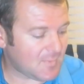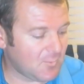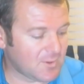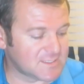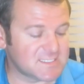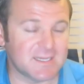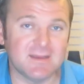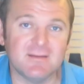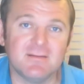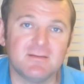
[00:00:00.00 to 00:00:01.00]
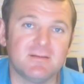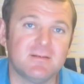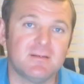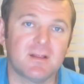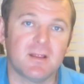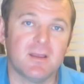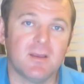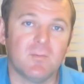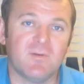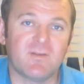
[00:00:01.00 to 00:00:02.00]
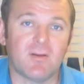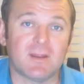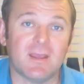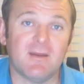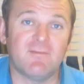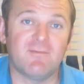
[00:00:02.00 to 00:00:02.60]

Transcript: we're in C, we're going to F,